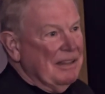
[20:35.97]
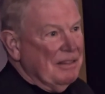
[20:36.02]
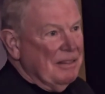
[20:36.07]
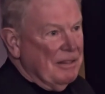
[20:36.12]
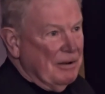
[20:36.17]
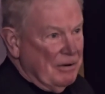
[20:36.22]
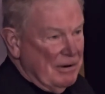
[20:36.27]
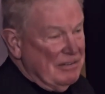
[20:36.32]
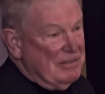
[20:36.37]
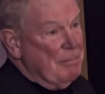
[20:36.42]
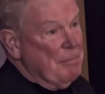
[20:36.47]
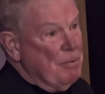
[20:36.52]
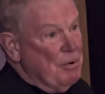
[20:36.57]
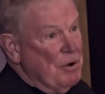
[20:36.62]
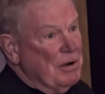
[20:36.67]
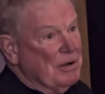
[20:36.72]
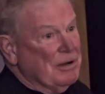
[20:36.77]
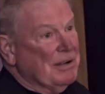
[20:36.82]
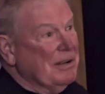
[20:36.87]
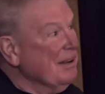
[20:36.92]
There is a
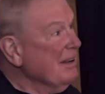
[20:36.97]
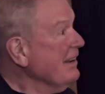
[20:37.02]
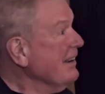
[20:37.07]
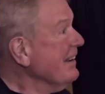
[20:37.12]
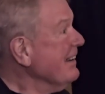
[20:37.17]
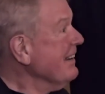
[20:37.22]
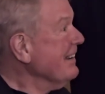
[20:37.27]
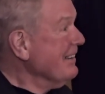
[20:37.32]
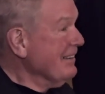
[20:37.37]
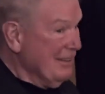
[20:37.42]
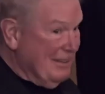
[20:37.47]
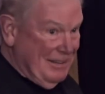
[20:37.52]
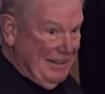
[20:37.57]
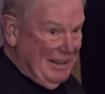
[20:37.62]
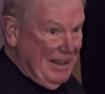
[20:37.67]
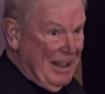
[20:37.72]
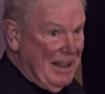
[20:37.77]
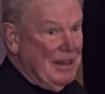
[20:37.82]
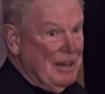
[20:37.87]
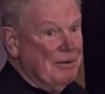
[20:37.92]
book
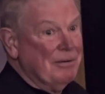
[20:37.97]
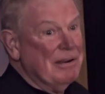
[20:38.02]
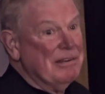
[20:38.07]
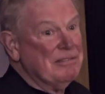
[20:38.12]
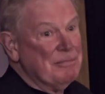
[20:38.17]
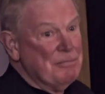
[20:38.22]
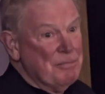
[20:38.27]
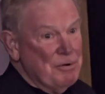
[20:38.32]
and there is a